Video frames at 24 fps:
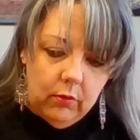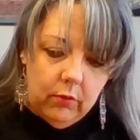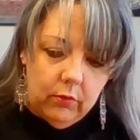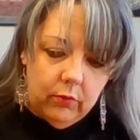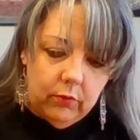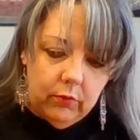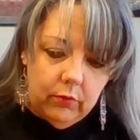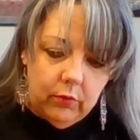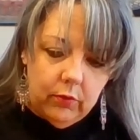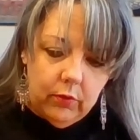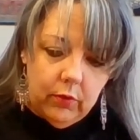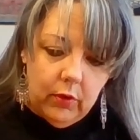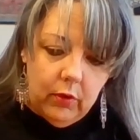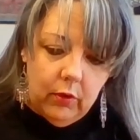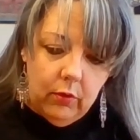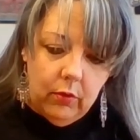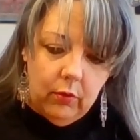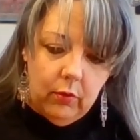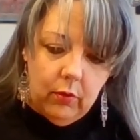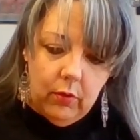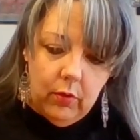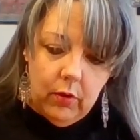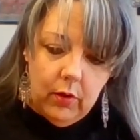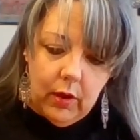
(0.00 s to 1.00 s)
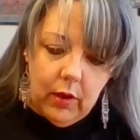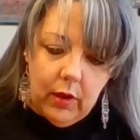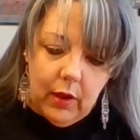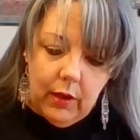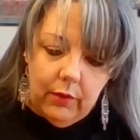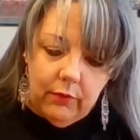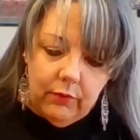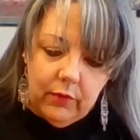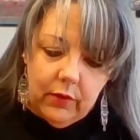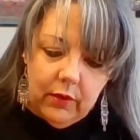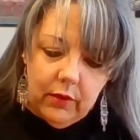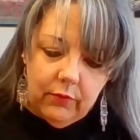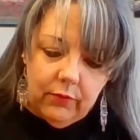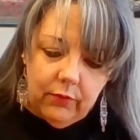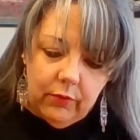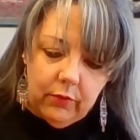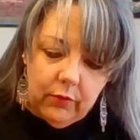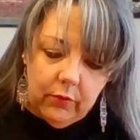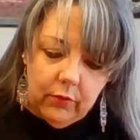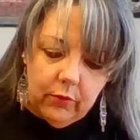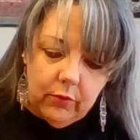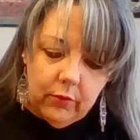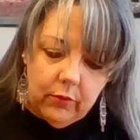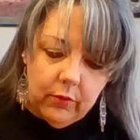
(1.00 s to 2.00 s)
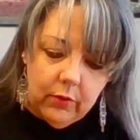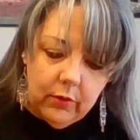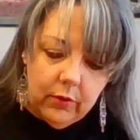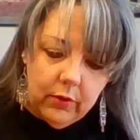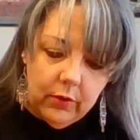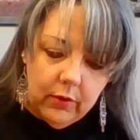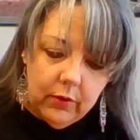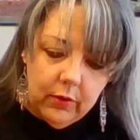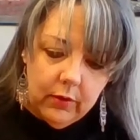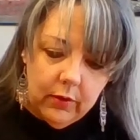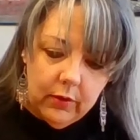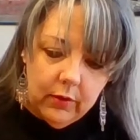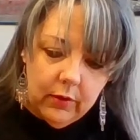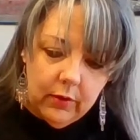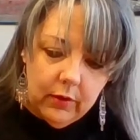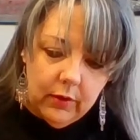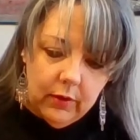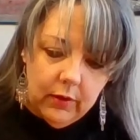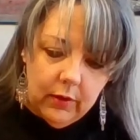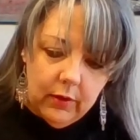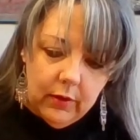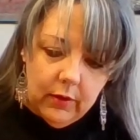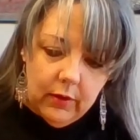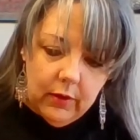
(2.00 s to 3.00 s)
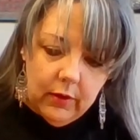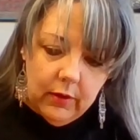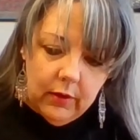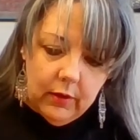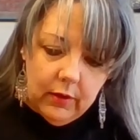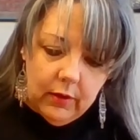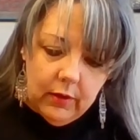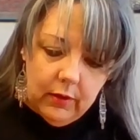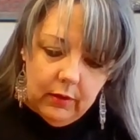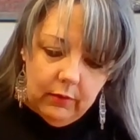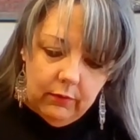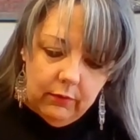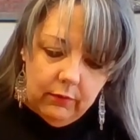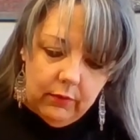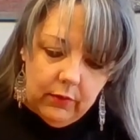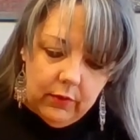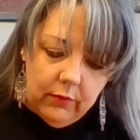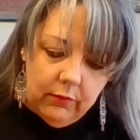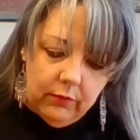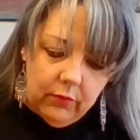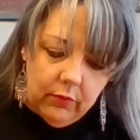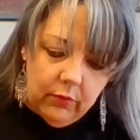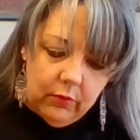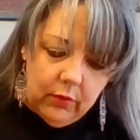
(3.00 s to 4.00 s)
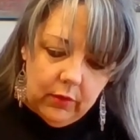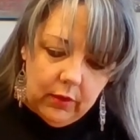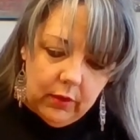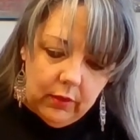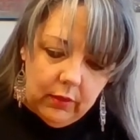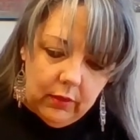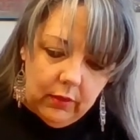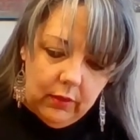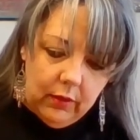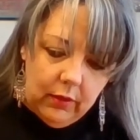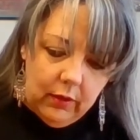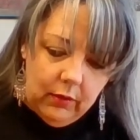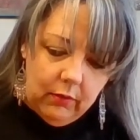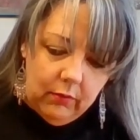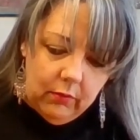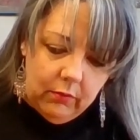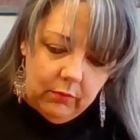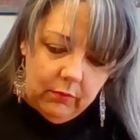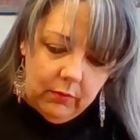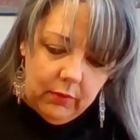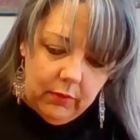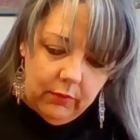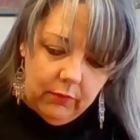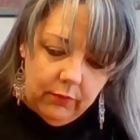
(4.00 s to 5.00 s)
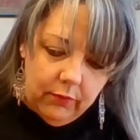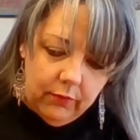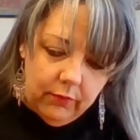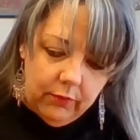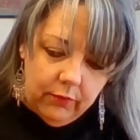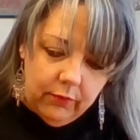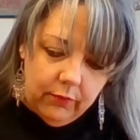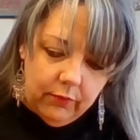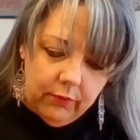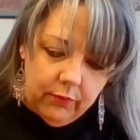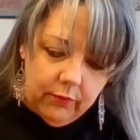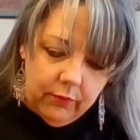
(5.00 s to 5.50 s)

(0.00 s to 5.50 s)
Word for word: So I've never, I've never done these before,